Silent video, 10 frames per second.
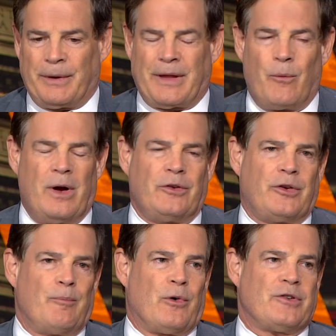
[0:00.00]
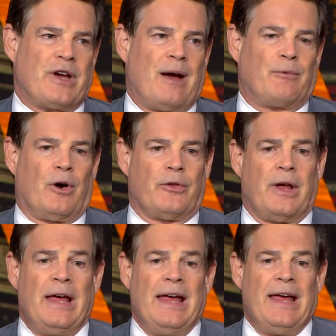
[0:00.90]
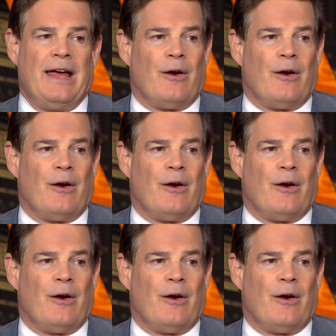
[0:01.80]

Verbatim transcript: but they want to see more job growth.